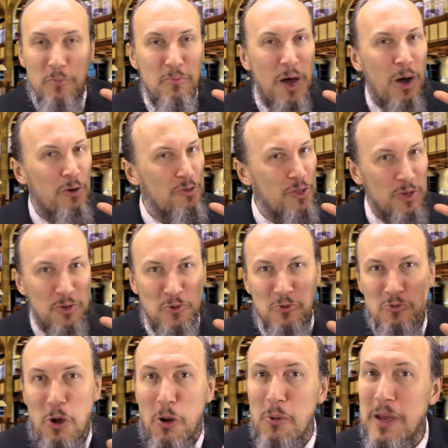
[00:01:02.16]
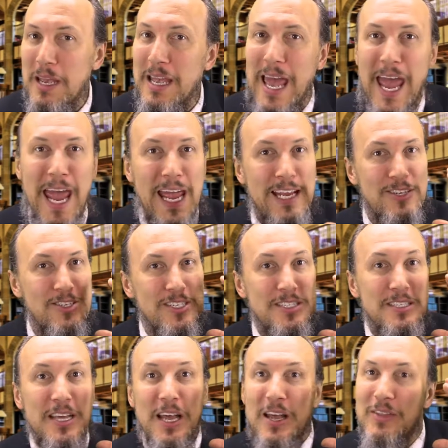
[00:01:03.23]
mouth and crowing and
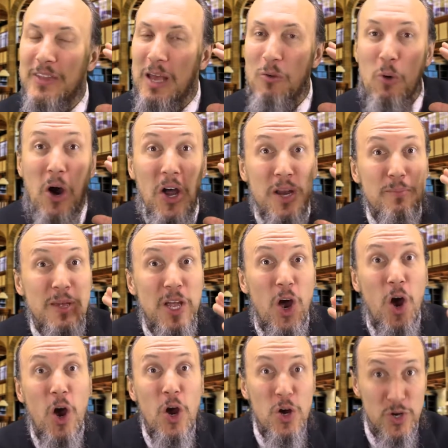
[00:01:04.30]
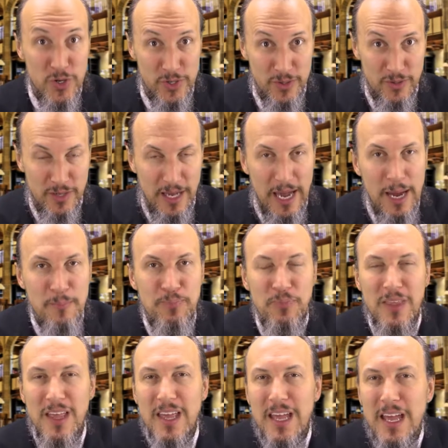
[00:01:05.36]
just they want to be heard, okay?
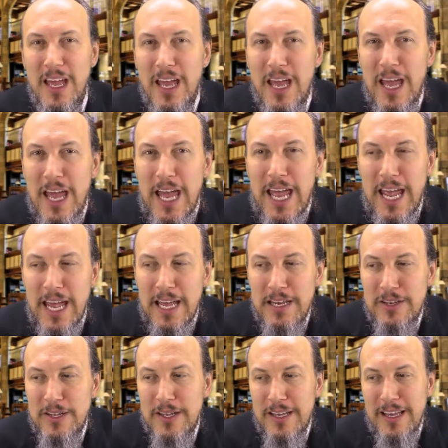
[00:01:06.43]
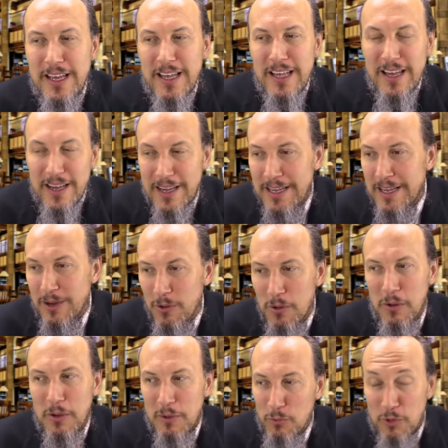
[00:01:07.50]
And
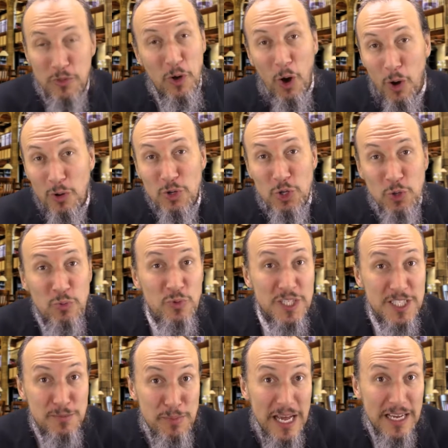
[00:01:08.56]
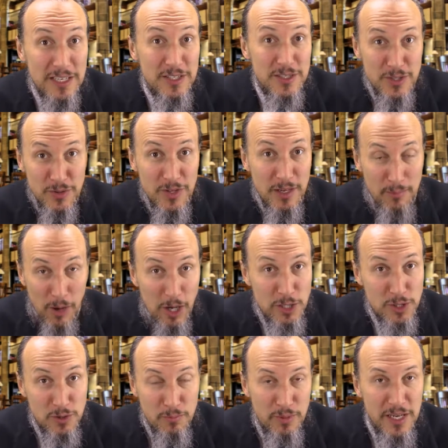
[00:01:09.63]
with all due respect to the
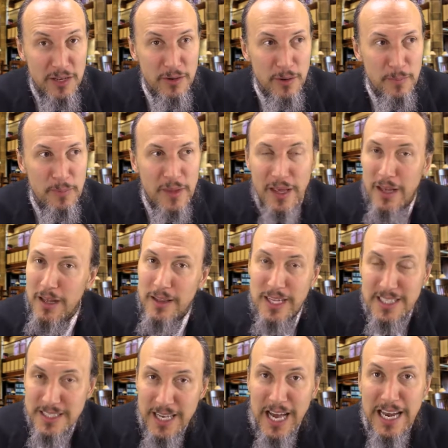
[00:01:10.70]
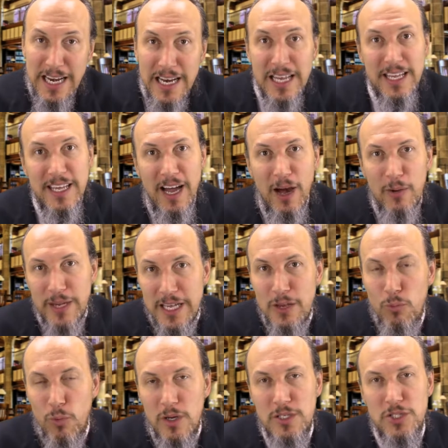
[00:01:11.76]
Apostle Peter, that's kind of like how he
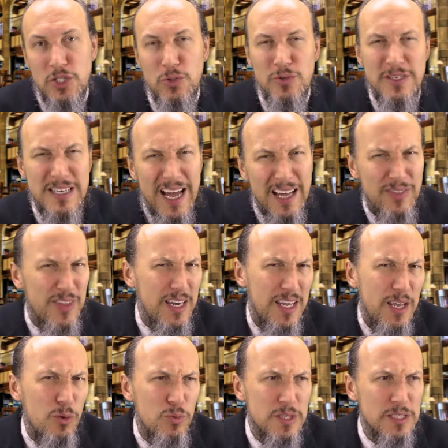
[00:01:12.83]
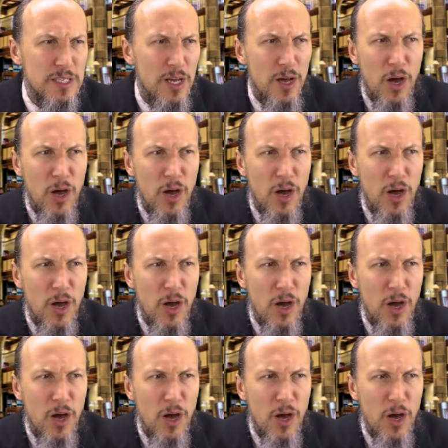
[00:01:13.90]
was too. Not that he was